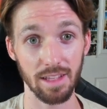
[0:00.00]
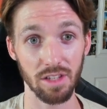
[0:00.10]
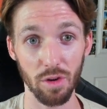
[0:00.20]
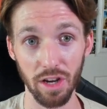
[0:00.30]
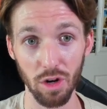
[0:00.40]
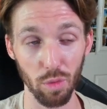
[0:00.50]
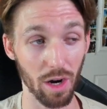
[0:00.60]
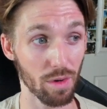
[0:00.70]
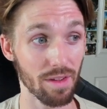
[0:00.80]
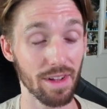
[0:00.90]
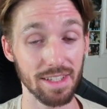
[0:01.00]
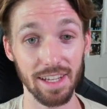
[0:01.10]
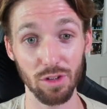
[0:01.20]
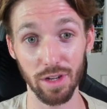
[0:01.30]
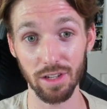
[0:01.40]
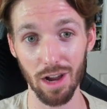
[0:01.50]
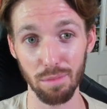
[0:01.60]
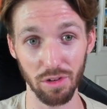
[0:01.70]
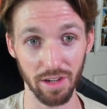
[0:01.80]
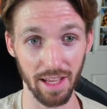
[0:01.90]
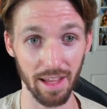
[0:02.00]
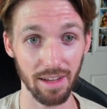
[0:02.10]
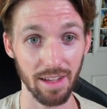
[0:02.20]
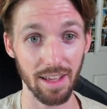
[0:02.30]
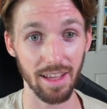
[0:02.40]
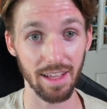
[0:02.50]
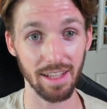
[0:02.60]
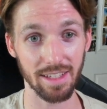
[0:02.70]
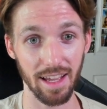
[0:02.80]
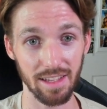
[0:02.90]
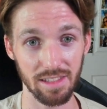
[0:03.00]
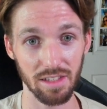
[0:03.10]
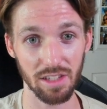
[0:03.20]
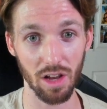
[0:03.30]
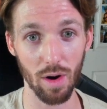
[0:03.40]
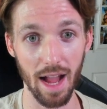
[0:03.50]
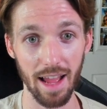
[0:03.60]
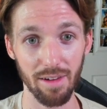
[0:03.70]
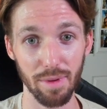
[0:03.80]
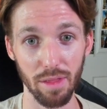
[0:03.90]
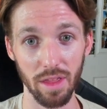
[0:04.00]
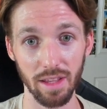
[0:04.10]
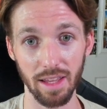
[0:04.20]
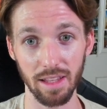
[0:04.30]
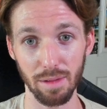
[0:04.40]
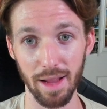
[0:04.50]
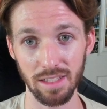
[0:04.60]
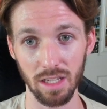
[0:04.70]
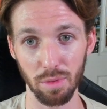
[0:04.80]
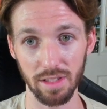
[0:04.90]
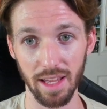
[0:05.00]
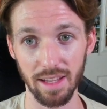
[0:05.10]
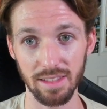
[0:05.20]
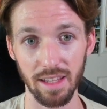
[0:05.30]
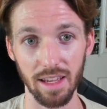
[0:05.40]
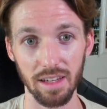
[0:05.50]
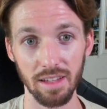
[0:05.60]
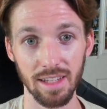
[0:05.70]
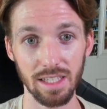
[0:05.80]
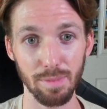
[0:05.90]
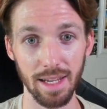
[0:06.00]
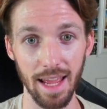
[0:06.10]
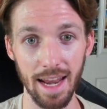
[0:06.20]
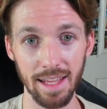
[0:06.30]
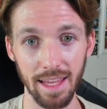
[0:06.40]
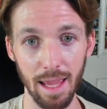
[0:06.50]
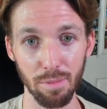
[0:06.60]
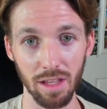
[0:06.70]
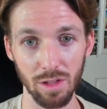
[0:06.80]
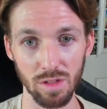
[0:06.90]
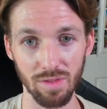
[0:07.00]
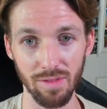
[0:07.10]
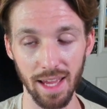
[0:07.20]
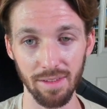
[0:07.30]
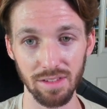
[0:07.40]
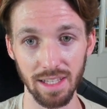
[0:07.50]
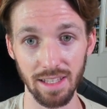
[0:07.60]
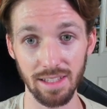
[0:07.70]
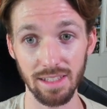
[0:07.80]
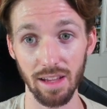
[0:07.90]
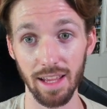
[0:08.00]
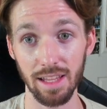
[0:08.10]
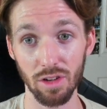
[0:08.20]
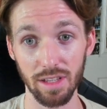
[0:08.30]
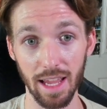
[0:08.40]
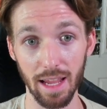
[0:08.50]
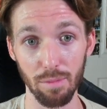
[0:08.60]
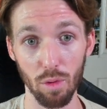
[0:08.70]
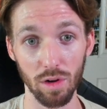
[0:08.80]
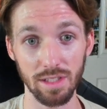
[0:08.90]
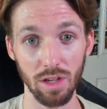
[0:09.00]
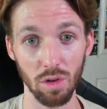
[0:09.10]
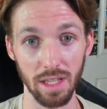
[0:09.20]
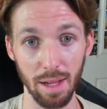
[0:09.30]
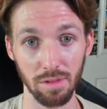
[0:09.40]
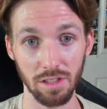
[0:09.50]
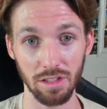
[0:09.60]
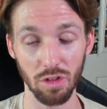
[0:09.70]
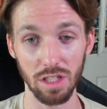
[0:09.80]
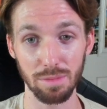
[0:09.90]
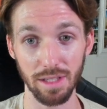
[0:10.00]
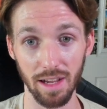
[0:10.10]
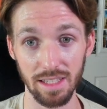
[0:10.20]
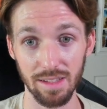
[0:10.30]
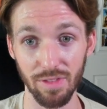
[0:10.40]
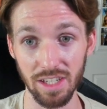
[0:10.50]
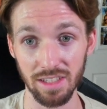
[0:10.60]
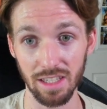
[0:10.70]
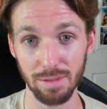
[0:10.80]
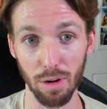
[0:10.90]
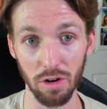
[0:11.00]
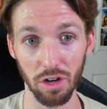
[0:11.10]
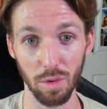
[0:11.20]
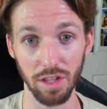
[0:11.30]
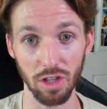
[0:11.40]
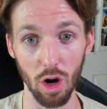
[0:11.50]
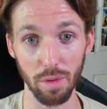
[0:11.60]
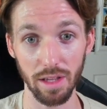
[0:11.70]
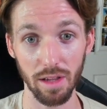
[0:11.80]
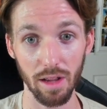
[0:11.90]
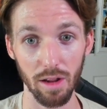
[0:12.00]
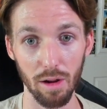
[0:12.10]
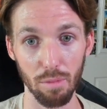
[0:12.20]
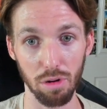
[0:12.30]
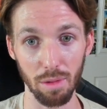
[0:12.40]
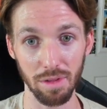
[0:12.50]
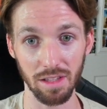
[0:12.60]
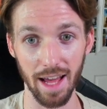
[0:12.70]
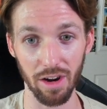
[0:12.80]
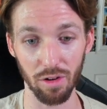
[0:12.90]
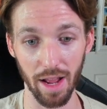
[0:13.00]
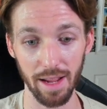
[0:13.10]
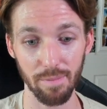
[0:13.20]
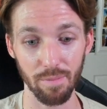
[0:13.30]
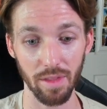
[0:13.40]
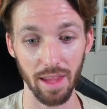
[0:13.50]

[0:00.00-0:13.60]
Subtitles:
And so here we are revisiting Green Gobbler again. He says, so I've been thinking the past couple days, does this mean any game can use VeVe NFTs in their game, or is he only able to do this because Fiches is partnered with Ecomi? Probably the latter, right?